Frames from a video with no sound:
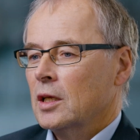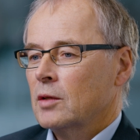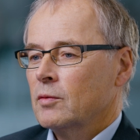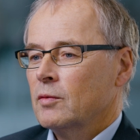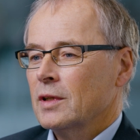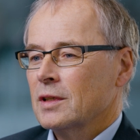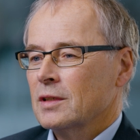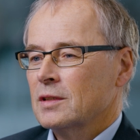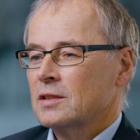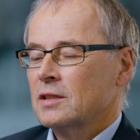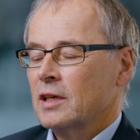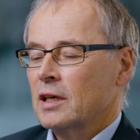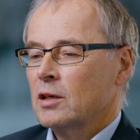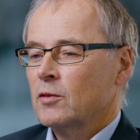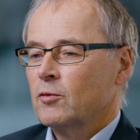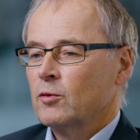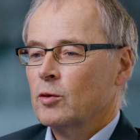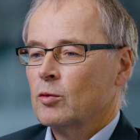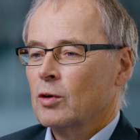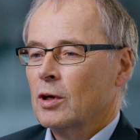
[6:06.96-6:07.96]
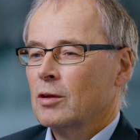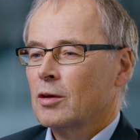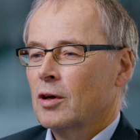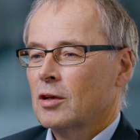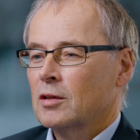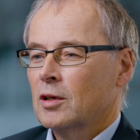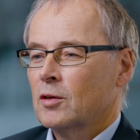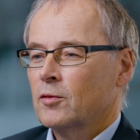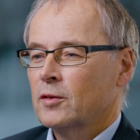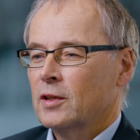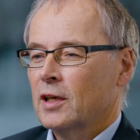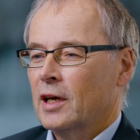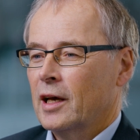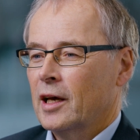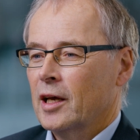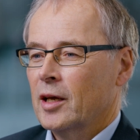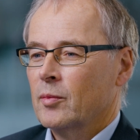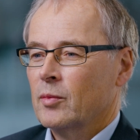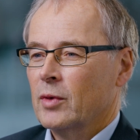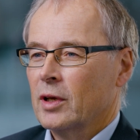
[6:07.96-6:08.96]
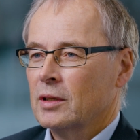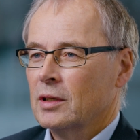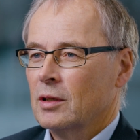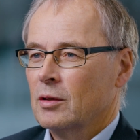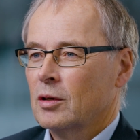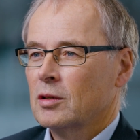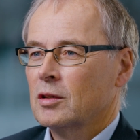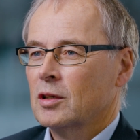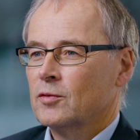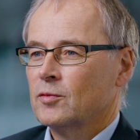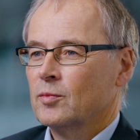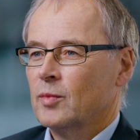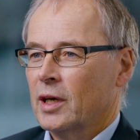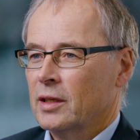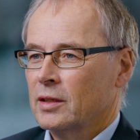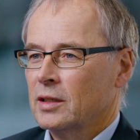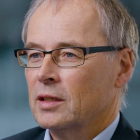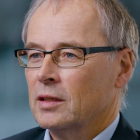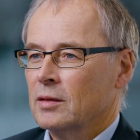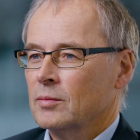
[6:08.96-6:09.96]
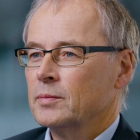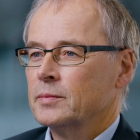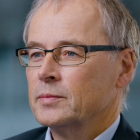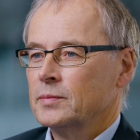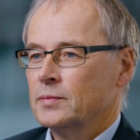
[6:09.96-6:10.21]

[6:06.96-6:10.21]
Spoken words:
It will save you a lot of time and a lot of money.